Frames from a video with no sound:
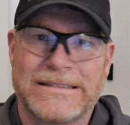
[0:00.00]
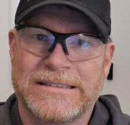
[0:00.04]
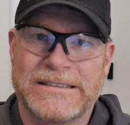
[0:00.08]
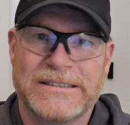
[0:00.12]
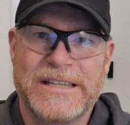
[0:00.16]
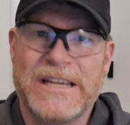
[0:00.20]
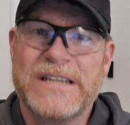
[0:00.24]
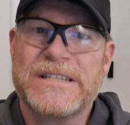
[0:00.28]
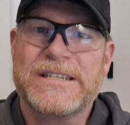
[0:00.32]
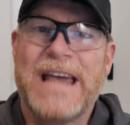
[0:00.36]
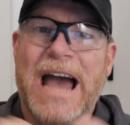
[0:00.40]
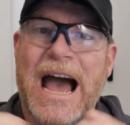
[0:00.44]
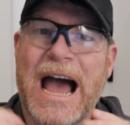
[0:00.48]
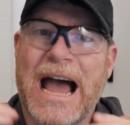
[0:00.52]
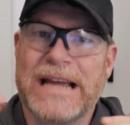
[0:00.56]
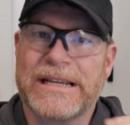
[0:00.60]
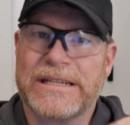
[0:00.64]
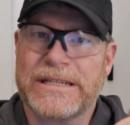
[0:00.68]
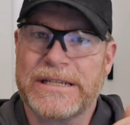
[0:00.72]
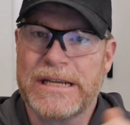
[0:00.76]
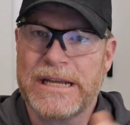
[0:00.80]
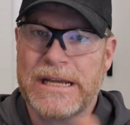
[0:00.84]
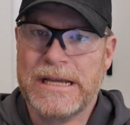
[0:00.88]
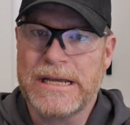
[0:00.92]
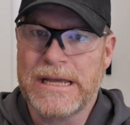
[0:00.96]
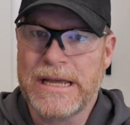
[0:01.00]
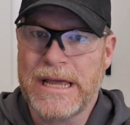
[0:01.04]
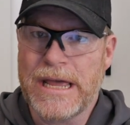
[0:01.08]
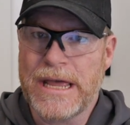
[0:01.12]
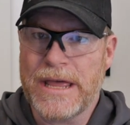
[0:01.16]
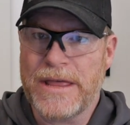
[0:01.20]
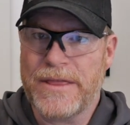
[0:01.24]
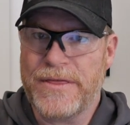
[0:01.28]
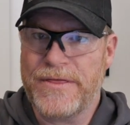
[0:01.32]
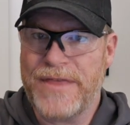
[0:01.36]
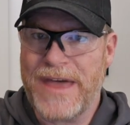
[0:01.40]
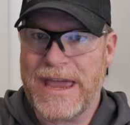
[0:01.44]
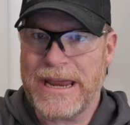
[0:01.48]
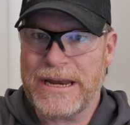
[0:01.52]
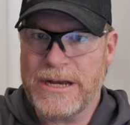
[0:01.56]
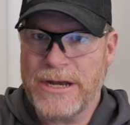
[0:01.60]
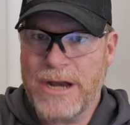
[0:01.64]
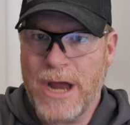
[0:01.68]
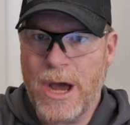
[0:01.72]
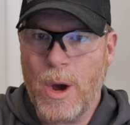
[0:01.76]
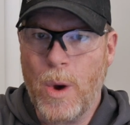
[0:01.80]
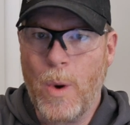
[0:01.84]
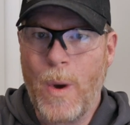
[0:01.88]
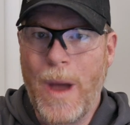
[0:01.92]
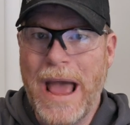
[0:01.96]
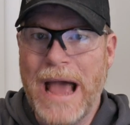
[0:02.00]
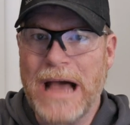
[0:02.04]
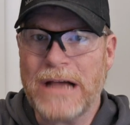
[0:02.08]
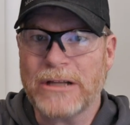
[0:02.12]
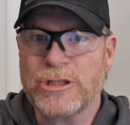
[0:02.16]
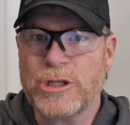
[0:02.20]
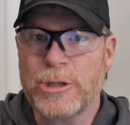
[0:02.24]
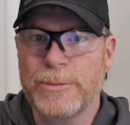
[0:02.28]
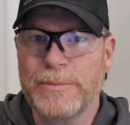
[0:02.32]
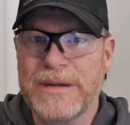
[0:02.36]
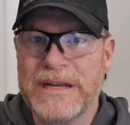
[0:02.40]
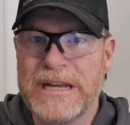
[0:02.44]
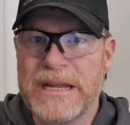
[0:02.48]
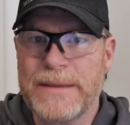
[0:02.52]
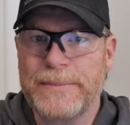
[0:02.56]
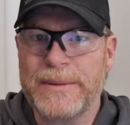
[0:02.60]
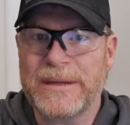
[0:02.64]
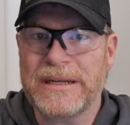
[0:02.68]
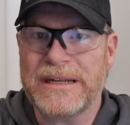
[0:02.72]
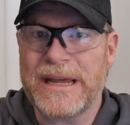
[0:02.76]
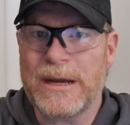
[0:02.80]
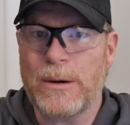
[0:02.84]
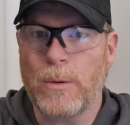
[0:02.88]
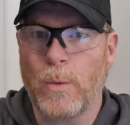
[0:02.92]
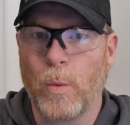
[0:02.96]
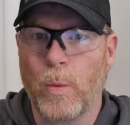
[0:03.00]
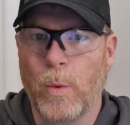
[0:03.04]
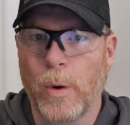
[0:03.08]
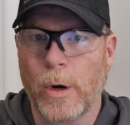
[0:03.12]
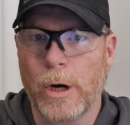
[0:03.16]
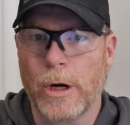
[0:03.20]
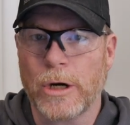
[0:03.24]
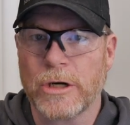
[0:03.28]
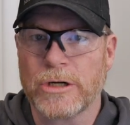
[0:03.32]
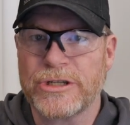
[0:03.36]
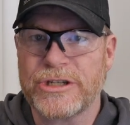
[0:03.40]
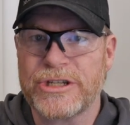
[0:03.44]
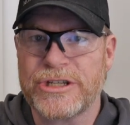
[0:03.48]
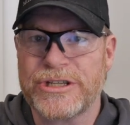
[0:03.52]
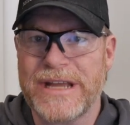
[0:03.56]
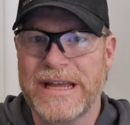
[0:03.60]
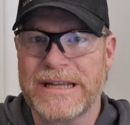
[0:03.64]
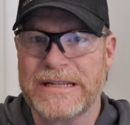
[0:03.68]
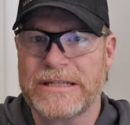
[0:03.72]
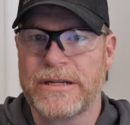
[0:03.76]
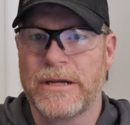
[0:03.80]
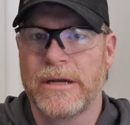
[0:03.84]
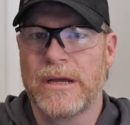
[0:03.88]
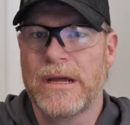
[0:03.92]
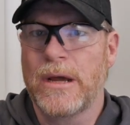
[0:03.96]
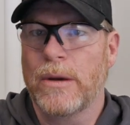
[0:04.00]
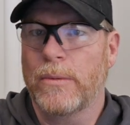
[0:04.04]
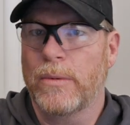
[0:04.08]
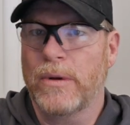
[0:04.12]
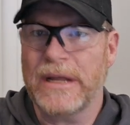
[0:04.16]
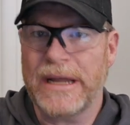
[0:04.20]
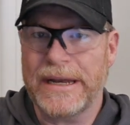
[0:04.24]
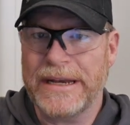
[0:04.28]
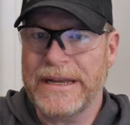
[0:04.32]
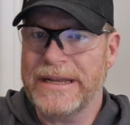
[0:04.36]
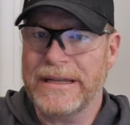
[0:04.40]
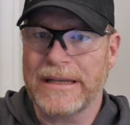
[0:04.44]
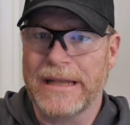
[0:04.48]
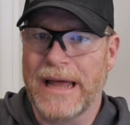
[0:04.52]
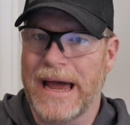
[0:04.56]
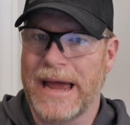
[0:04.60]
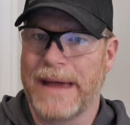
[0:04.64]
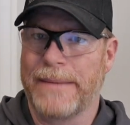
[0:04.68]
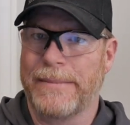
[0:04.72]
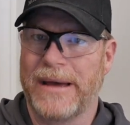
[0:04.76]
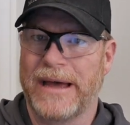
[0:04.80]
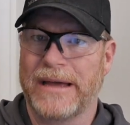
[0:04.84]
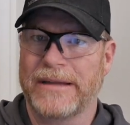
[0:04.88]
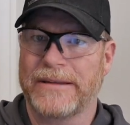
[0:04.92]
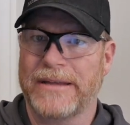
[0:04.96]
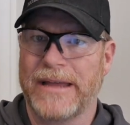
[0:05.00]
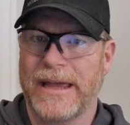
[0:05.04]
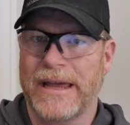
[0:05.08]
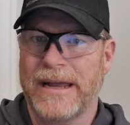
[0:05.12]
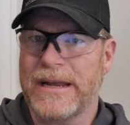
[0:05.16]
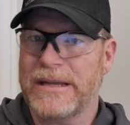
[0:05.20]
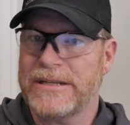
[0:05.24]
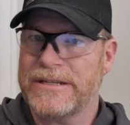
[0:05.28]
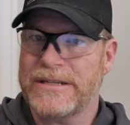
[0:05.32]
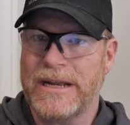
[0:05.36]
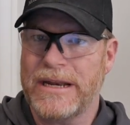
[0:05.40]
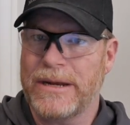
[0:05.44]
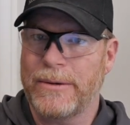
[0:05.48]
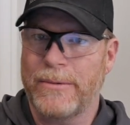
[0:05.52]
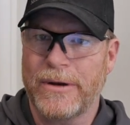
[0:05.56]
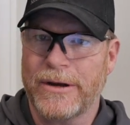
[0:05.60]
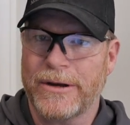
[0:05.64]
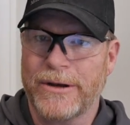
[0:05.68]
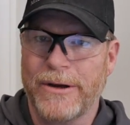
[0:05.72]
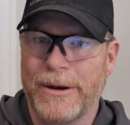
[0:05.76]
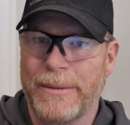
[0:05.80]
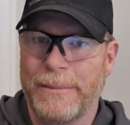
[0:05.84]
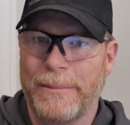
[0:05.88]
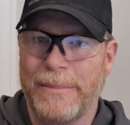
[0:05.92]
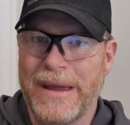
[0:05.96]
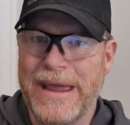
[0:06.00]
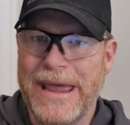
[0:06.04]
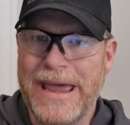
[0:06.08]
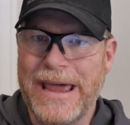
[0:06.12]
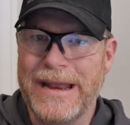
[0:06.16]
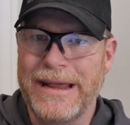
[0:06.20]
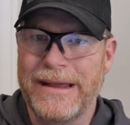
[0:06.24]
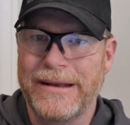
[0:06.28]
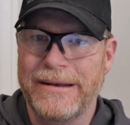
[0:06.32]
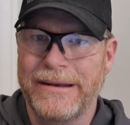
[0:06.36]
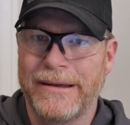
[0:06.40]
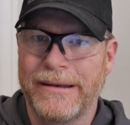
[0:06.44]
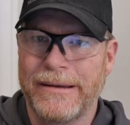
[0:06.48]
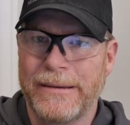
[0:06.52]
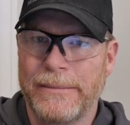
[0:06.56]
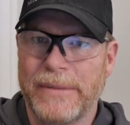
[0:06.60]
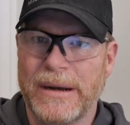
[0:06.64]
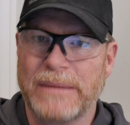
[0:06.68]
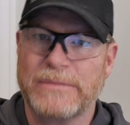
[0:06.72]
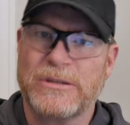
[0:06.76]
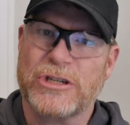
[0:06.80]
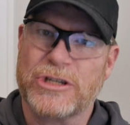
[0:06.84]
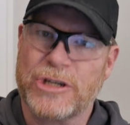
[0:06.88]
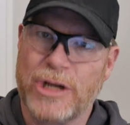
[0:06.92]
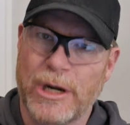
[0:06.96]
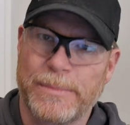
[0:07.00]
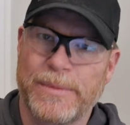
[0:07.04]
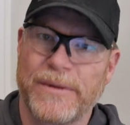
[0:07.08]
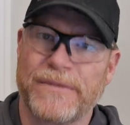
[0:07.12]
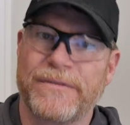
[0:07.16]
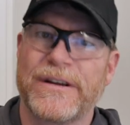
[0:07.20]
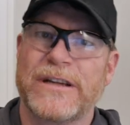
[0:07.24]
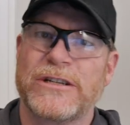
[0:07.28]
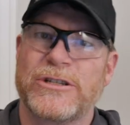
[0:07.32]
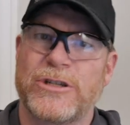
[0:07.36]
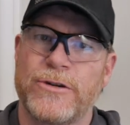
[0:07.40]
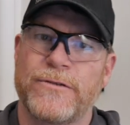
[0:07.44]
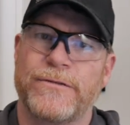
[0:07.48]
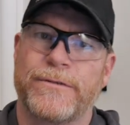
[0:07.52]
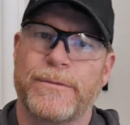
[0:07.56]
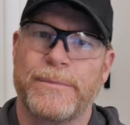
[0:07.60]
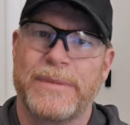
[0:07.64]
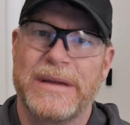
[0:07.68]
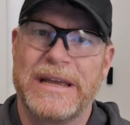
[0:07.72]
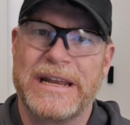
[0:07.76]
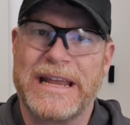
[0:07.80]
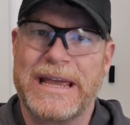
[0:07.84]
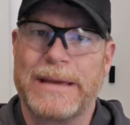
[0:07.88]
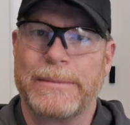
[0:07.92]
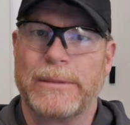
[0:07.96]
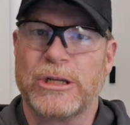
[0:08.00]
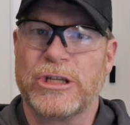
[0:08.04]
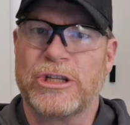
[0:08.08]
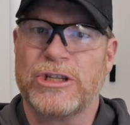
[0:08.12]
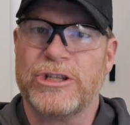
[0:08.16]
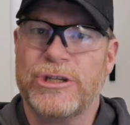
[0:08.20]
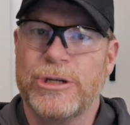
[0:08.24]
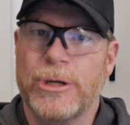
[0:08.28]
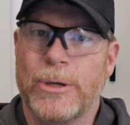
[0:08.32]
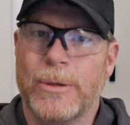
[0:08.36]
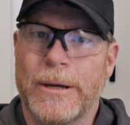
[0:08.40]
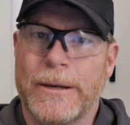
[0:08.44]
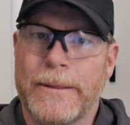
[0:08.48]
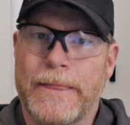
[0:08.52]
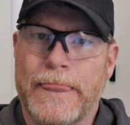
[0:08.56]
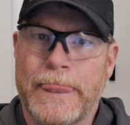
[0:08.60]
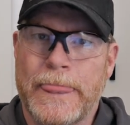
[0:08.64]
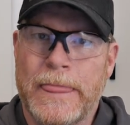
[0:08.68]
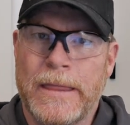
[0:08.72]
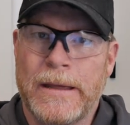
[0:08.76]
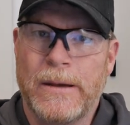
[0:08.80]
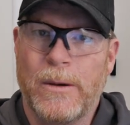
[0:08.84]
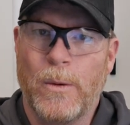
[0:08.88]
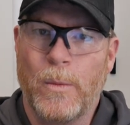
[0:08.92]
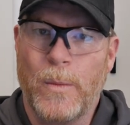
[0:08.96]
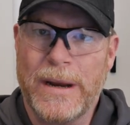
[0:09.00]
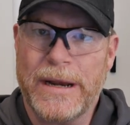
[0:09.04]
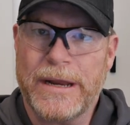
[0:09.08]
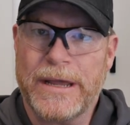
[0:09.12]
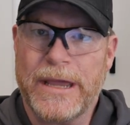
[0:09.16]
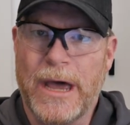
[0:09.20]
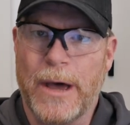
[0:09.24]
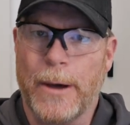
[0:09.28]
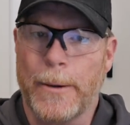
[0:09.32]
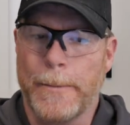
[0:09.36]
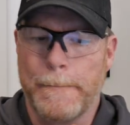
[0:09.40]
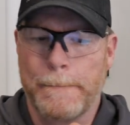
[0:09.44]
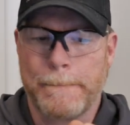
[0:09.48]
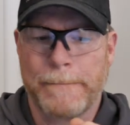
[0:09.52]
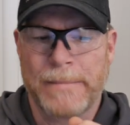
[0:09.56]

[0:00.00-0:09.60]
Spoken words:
These guys, they know how to manipulate words that, well, I didn't lie about that. I said I wasn't going to ban it, but I'm just going to prevent you from being able to do it. Way to go.